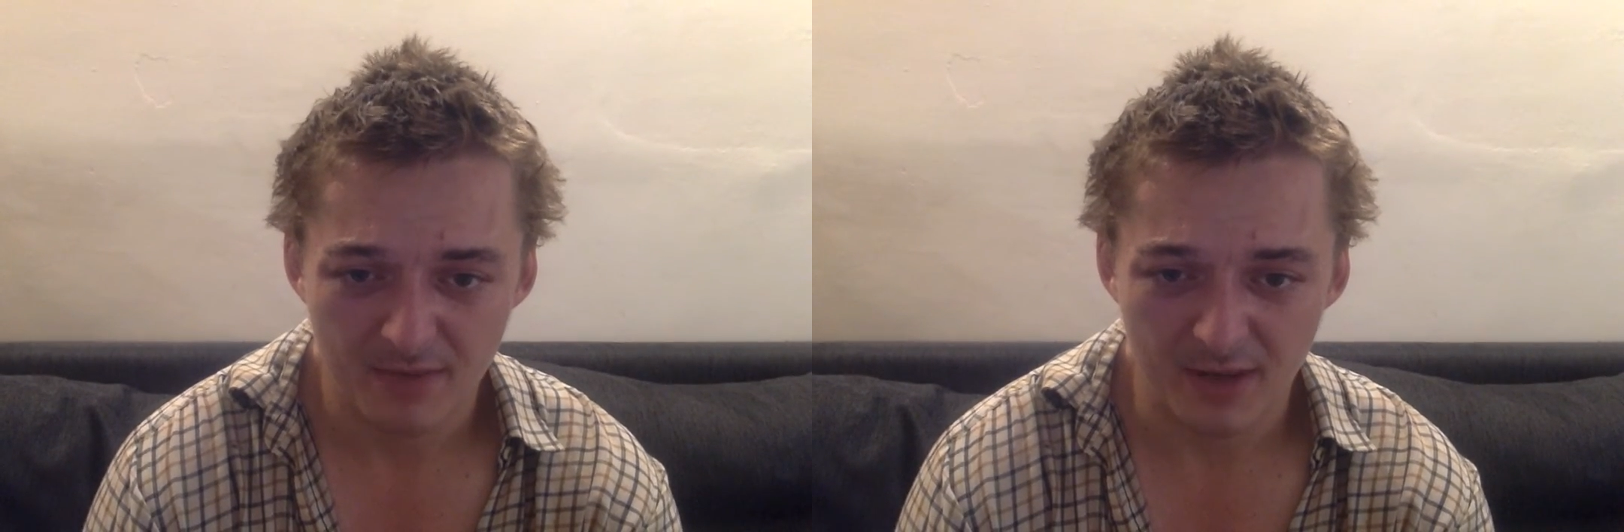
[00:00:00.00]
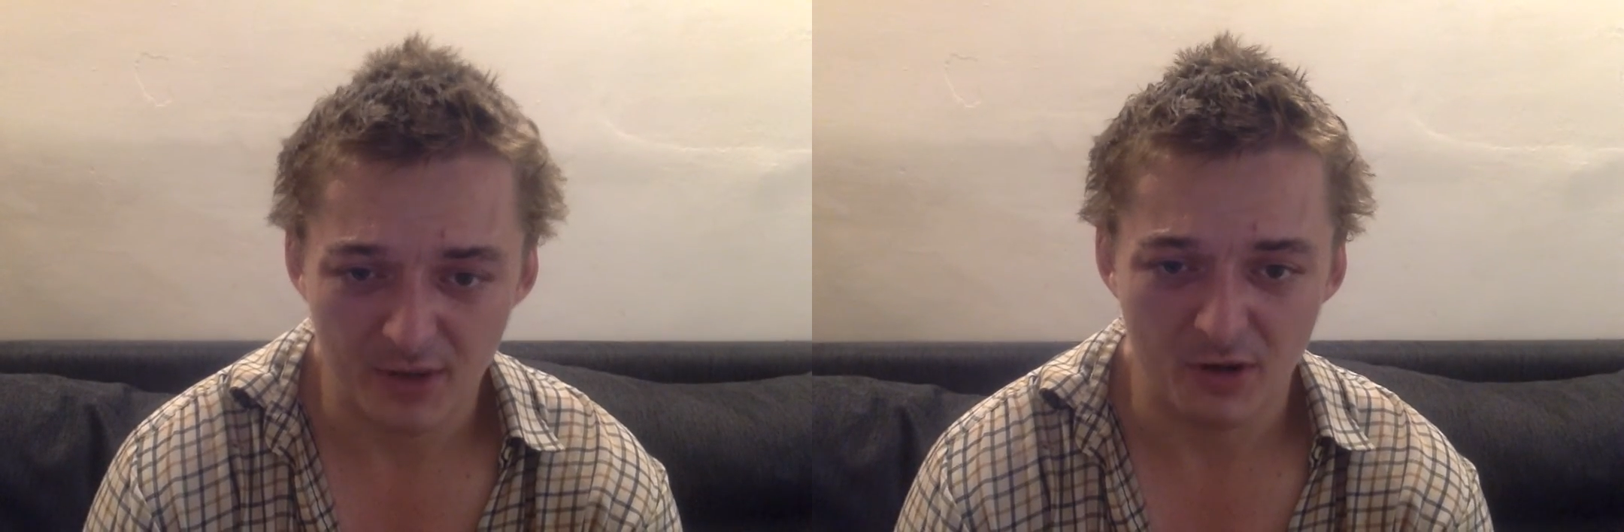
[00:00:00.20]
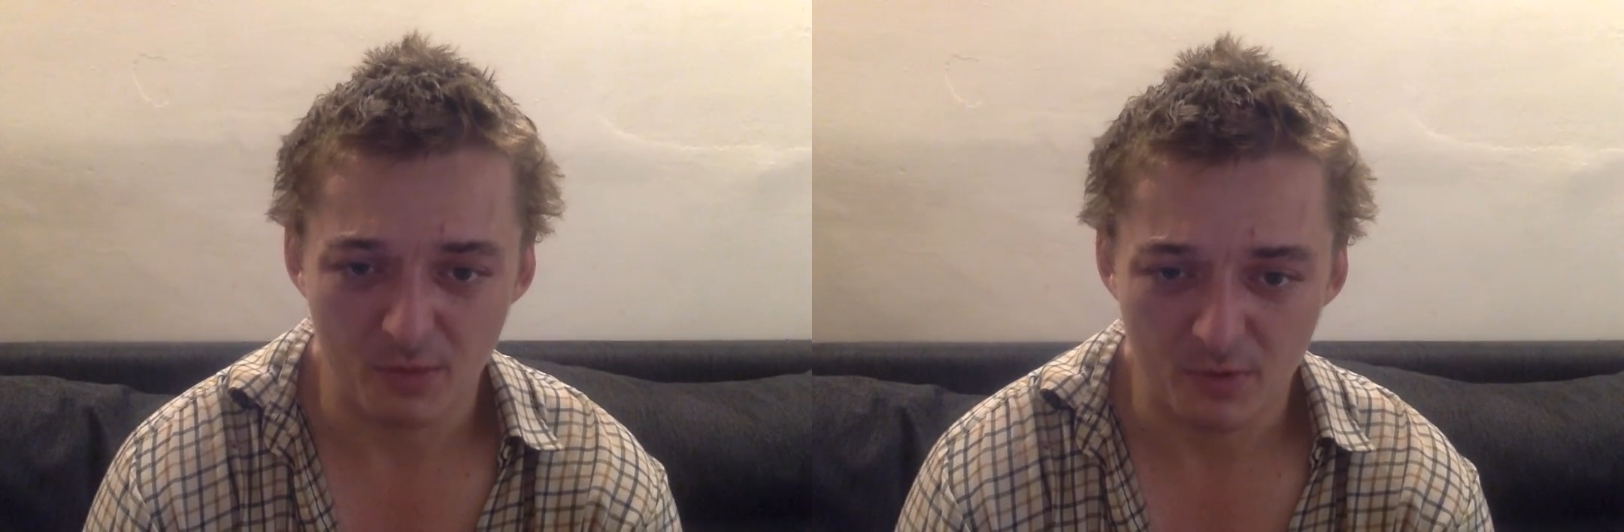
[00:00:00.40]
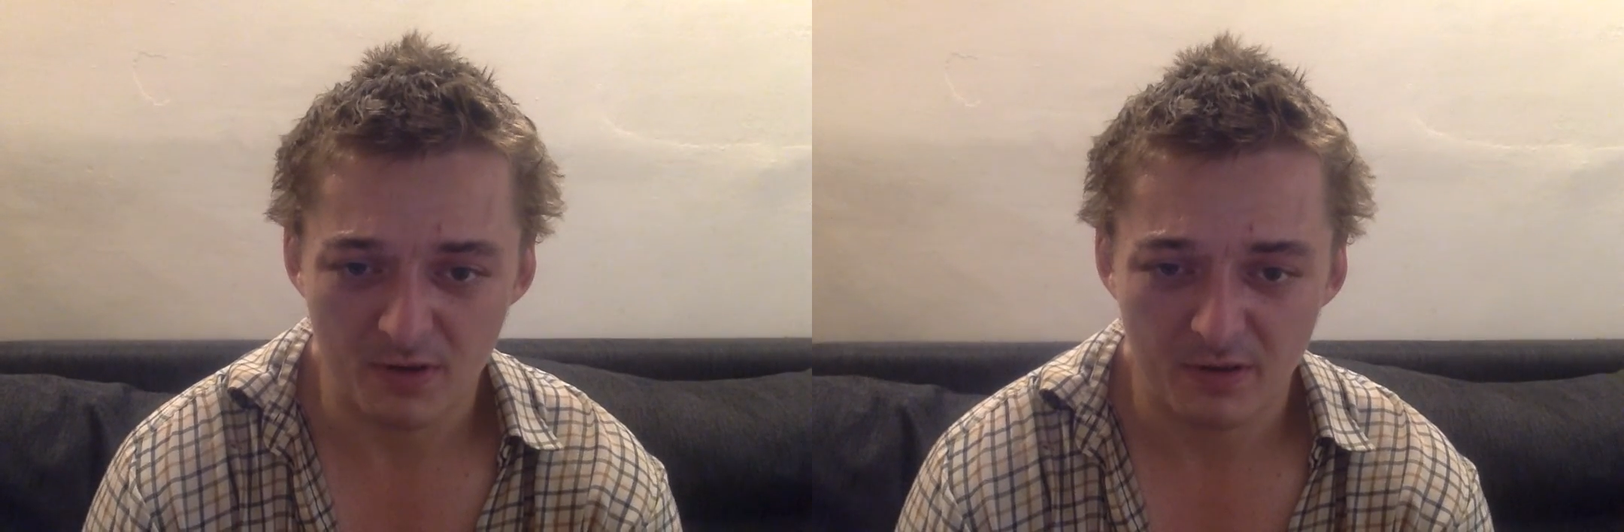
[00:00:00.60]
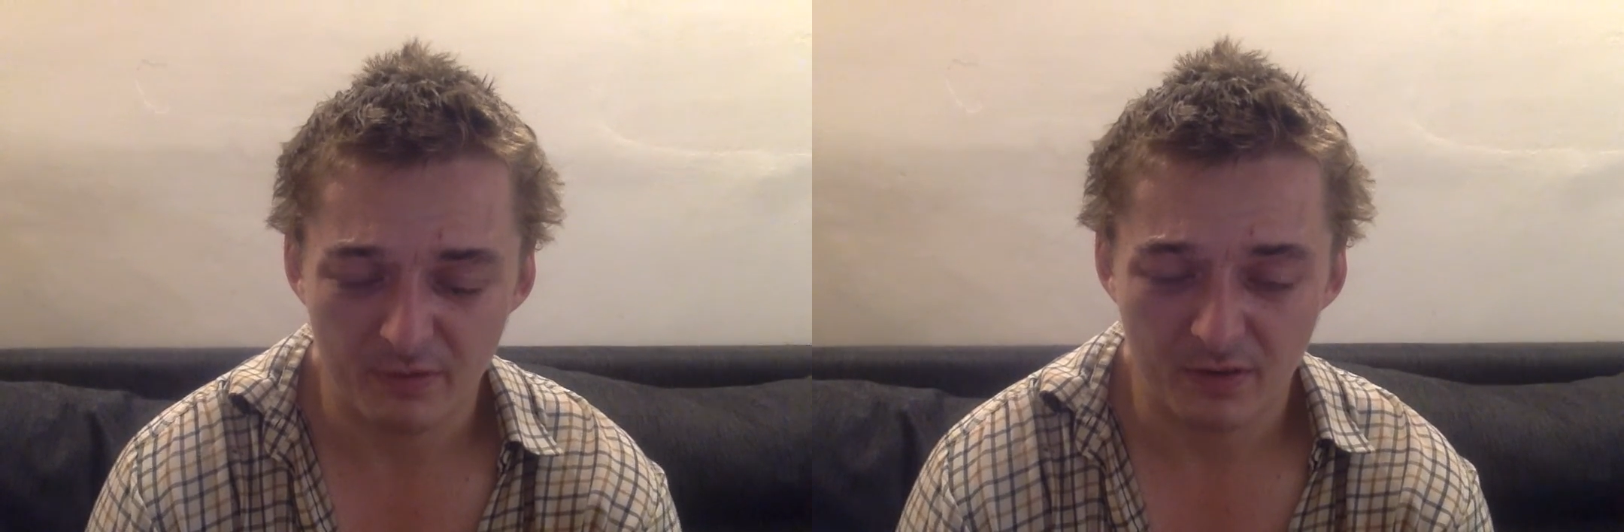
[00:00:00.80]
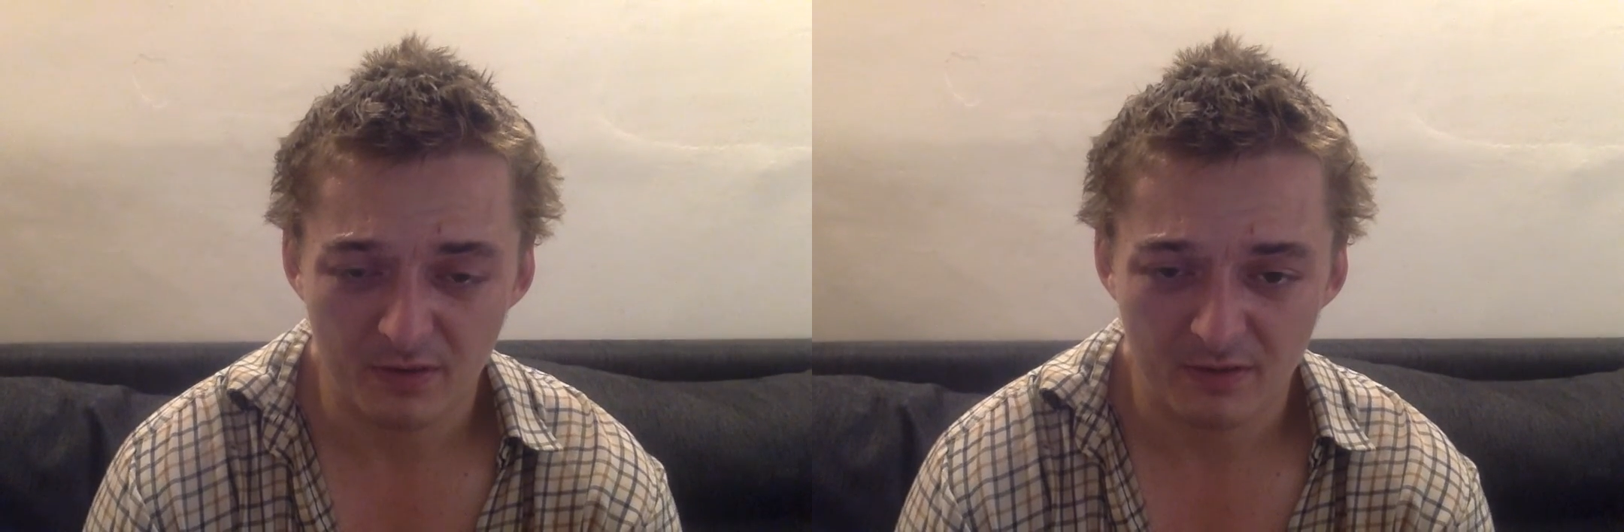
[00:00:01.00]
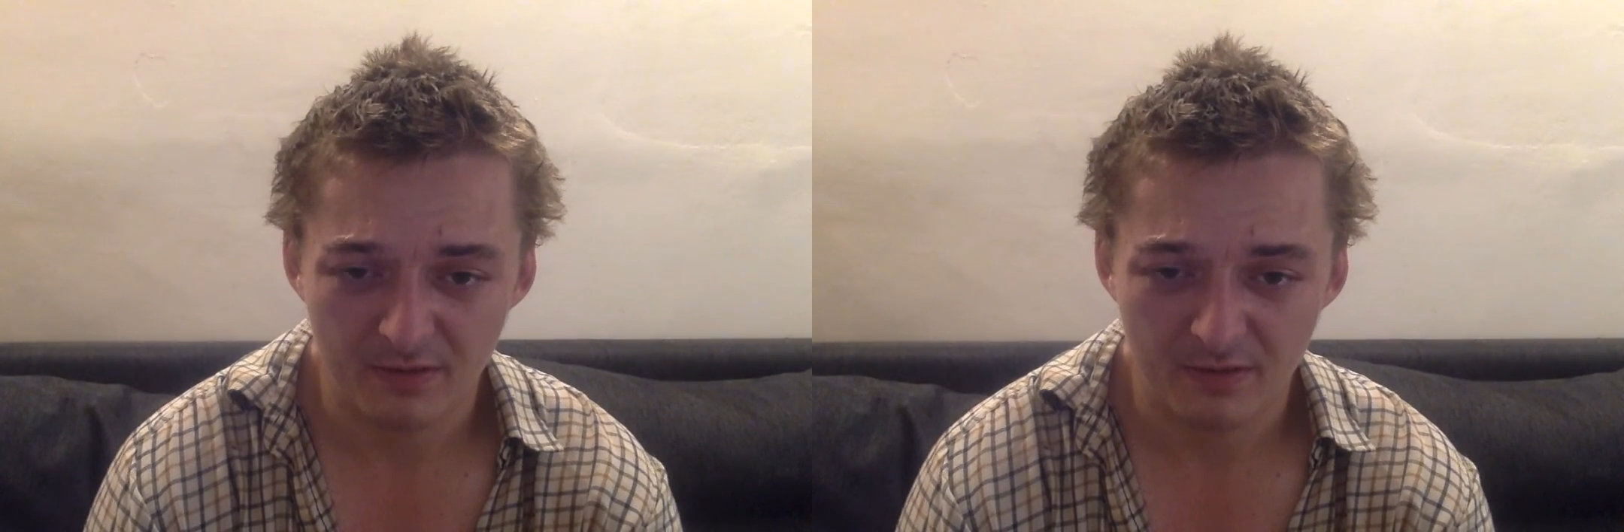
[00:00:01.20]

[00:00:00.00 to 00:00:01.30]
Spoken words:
get to know one another.